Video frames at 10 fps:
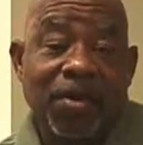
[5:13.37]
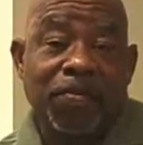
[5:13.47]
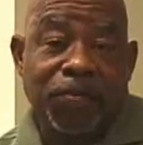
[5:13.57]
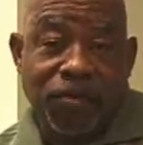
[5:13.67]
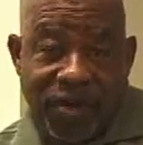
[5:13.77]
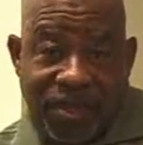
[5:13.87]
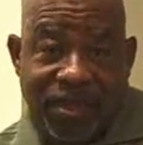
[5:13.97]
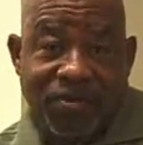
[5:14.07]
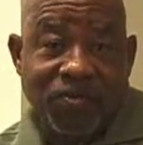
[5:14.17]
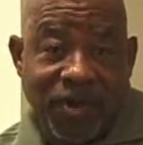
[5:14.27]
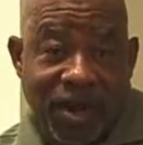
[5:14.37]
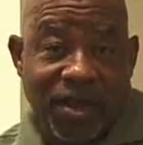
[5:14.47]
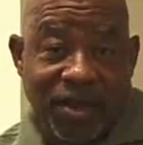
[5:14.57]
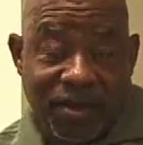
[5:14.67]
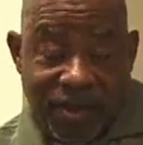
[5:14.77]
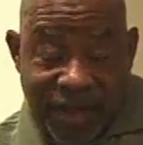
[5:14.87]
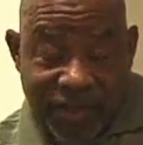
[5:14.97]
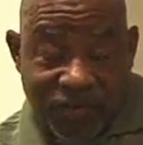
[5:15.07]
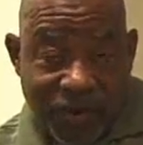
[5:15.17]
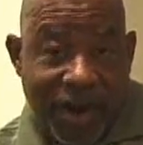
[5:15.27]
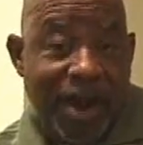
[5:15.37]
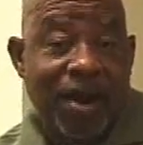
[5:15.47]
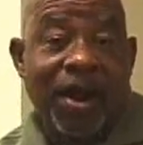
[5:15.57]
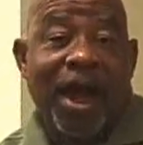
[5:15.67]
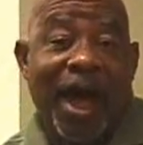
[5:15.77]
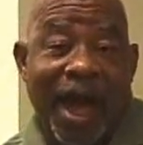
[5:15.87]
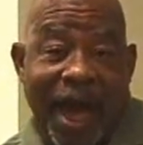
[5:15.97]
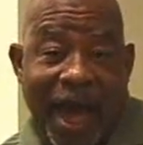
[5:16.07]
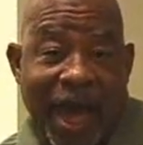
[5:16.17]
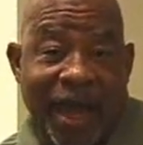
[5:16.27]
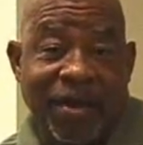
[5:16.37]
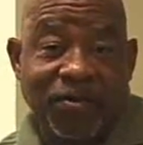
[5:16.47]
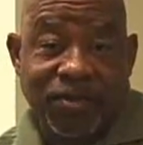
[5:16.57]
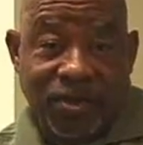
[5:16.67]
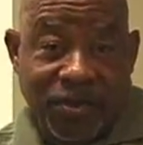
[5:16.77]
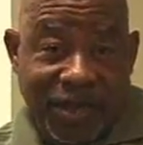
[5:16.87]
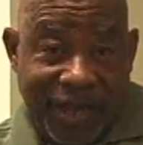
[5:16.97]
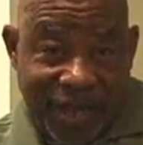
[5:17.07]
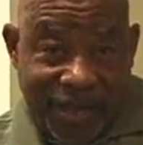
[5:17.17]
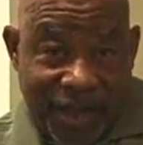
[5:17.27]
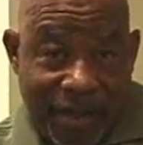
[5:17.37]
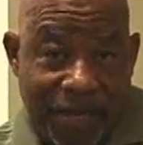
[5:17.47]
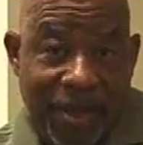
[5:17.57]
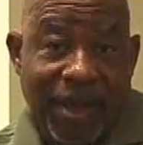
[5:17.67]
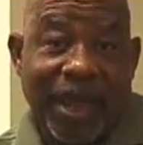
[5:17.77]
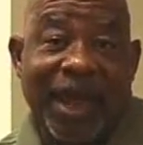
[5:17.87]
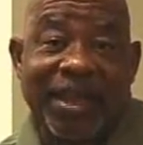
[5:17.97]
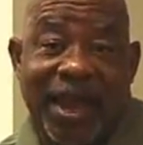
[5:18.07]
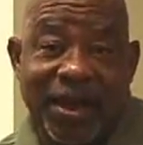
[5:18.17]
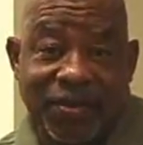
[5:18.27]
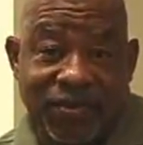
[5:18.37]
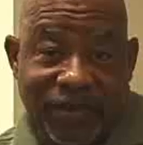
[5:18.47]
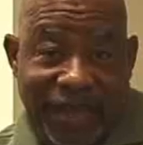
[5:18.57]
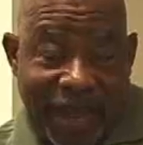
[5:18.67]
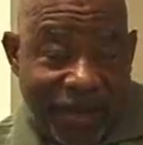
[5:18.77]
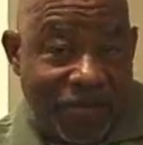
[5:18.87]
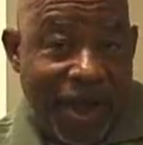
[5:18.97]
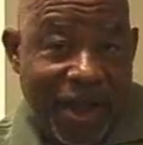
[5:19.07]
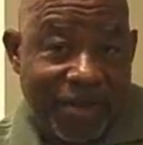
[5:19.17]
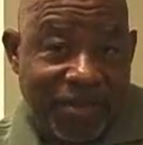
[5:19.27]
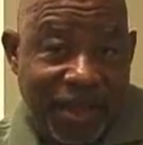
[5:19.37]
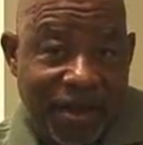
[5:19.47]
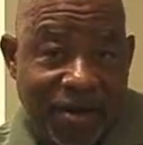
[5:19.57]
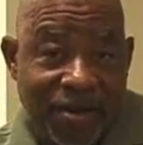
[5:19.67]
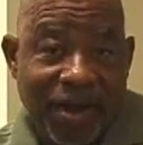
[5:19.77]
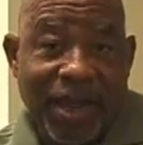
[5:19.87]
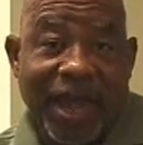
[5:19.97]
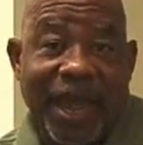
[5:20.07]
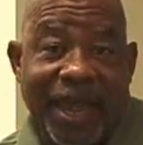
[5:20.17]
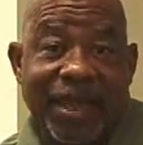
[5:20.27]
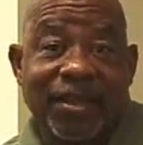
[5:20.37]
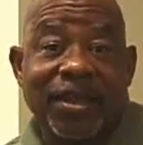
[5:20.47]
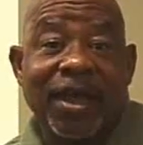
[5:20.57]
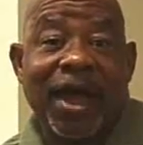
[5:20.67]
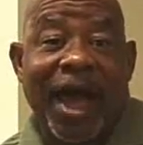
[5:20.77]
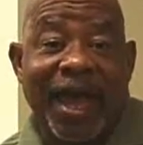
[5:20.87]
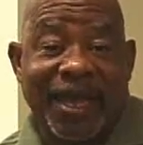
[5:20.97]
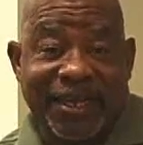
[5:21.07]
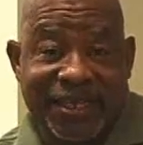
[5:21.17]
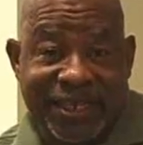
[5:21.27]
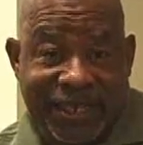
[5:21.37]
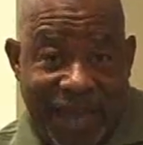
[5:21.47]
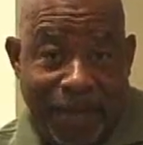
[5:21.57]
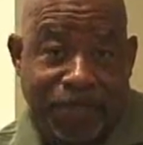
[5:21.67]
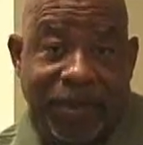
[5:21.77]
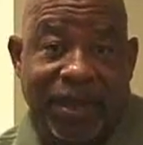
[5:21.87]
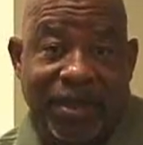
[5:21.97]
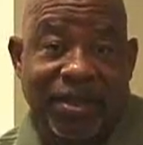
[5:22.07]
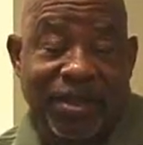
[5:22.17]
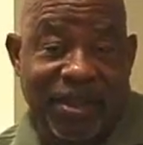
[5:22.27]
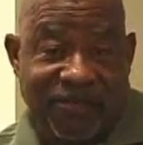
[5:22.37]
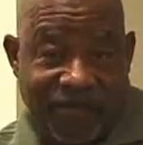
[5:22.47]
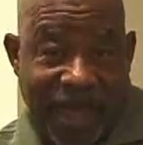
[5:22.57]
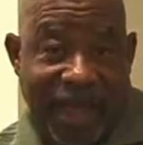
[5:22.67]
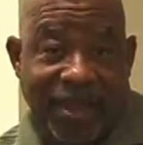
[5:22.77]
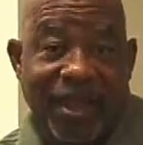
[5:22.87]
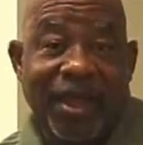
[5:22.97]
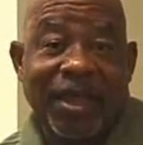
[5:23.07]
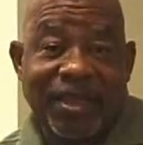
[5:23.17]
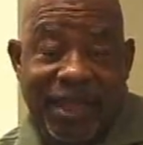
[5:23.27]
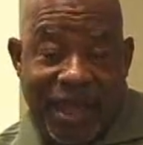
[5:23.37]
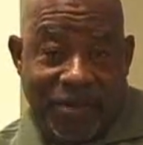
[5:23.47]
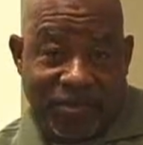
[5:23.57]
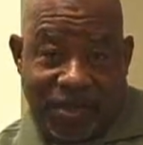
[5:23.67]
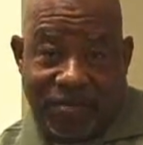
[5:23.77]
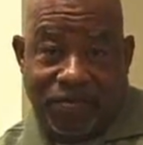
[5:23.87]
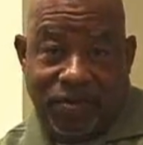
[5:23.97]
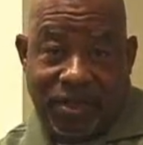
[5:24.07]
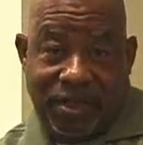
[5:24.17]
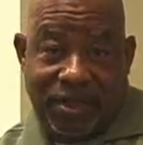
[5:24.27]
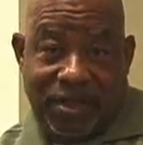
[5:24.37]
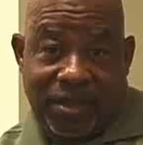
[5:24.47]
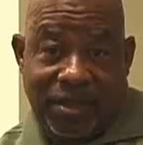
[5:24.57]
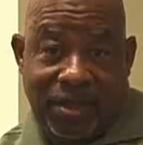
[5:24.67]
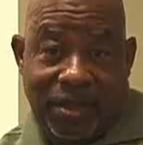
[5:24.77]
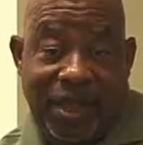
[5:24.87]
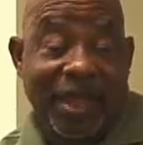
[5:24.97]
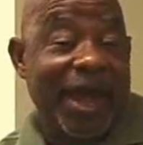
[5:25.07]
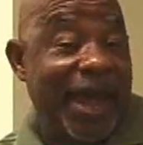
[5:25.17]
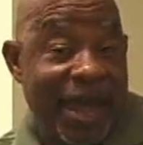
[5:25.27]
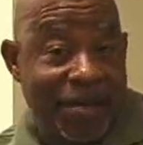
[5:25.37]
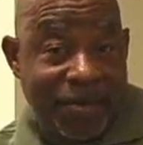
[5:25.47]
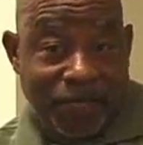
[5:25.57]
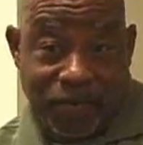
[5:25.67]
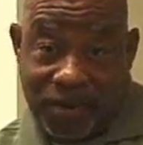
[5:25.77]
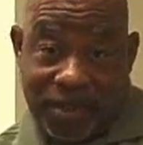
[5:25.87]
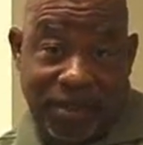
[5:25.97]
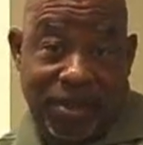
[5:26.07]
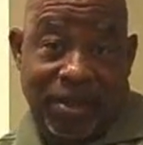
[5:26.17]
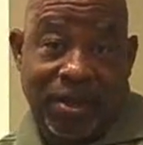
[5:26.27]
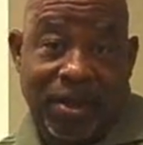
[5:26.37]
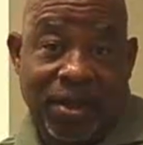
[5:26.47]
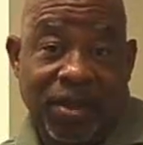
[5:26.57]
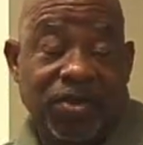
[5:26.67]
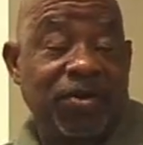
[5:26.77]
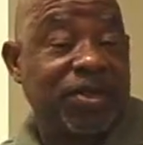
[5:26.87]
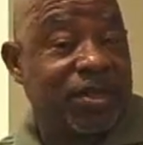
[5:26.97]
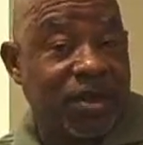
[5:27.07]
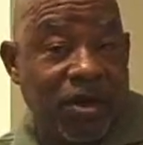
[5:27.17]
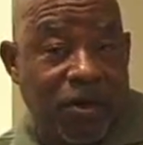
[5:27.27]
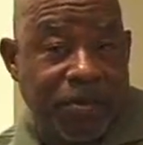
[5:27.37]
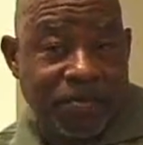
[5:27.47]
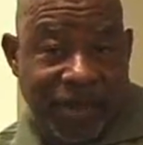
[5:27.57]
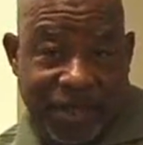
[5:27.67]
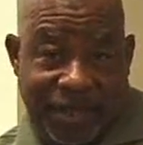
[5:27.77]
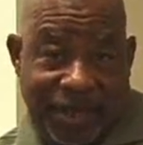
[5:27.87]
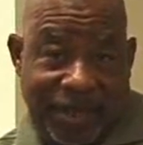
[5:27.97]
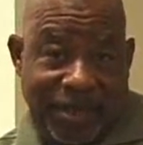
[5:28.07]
Prison is where I was going to end up, and I understand why I'm there, and I accept the fact that I was in prison, that I am in prison. So it's culpability.